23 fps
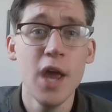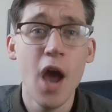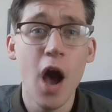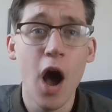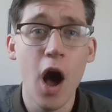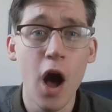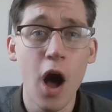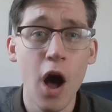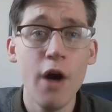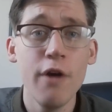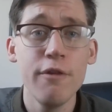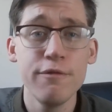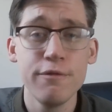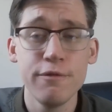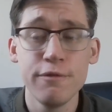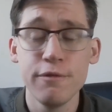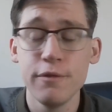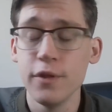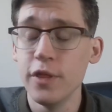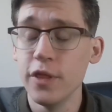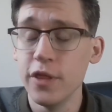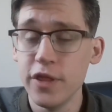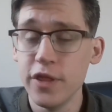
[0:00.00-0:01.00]
of
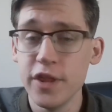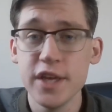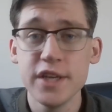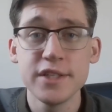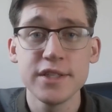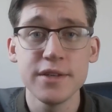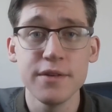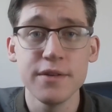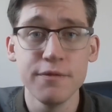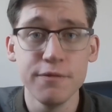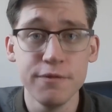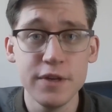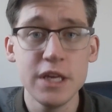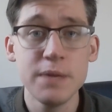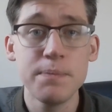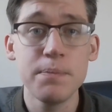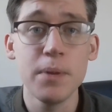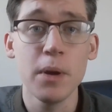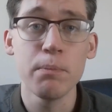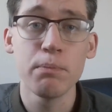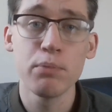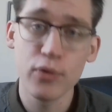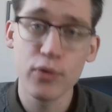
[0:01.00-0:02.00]
this VEEP
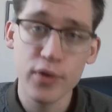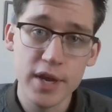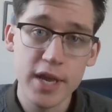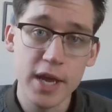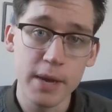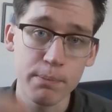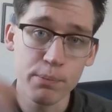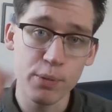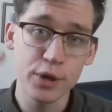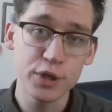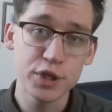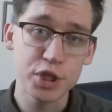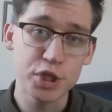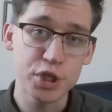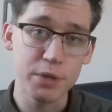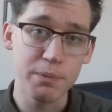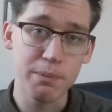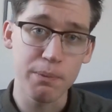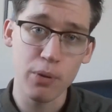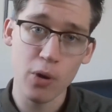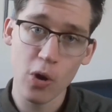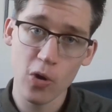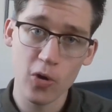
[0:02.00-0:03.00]
pre-apprenticeship
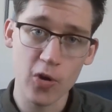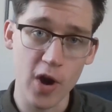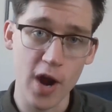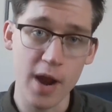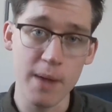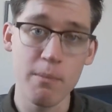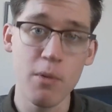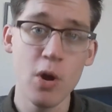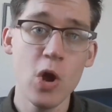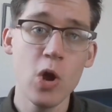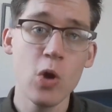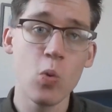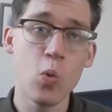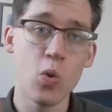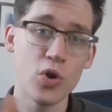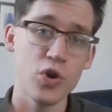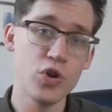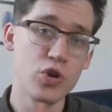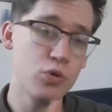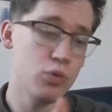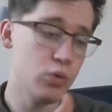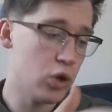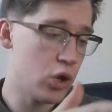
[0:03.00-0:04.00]
program where
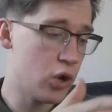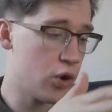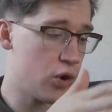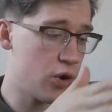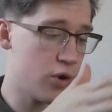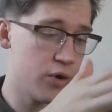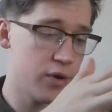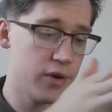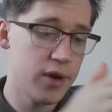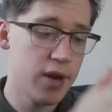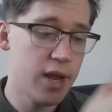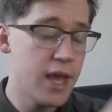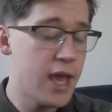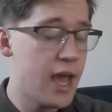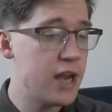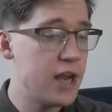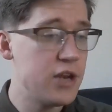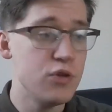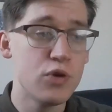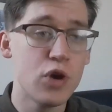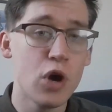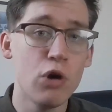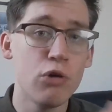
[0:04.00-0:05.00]
you learn and you
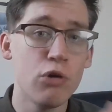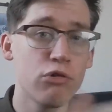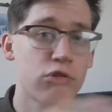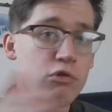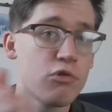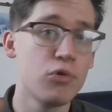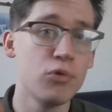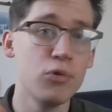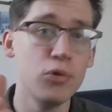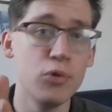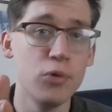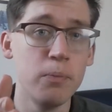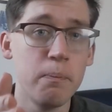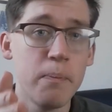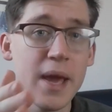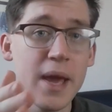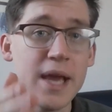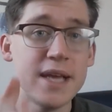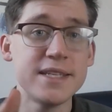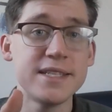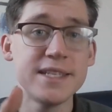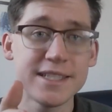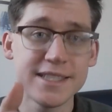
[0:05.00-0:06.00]
go through
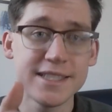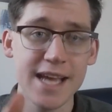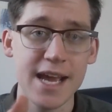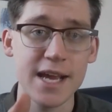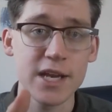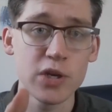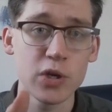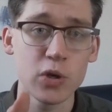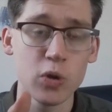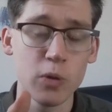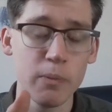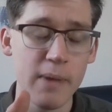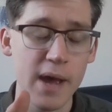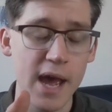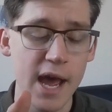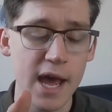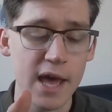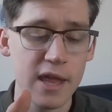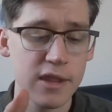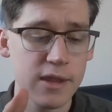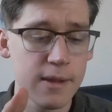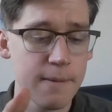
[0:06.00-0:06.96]
basic technical math.